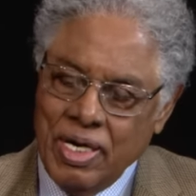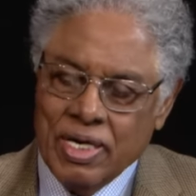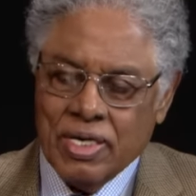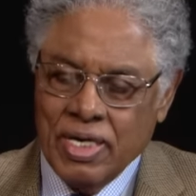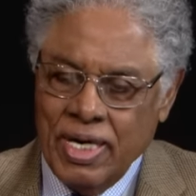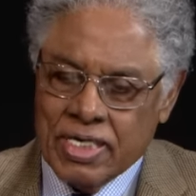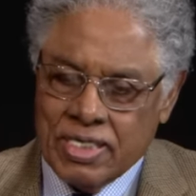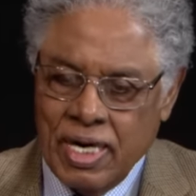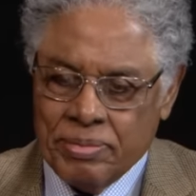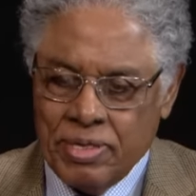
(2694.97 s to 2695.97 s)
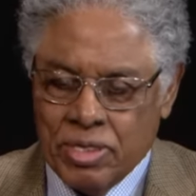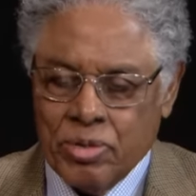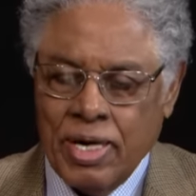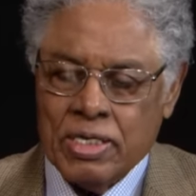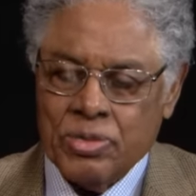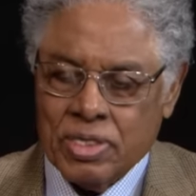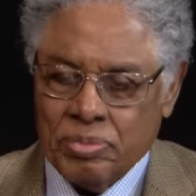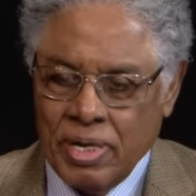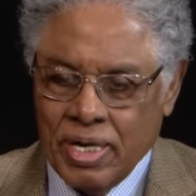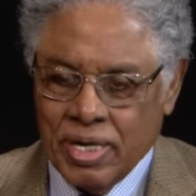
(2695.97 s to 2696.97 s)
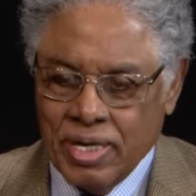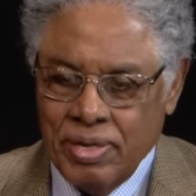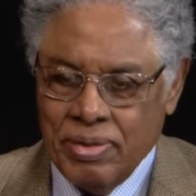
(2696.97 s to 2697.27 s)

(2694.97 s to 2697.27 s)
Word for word: And in the last chapter, he tries to explain it.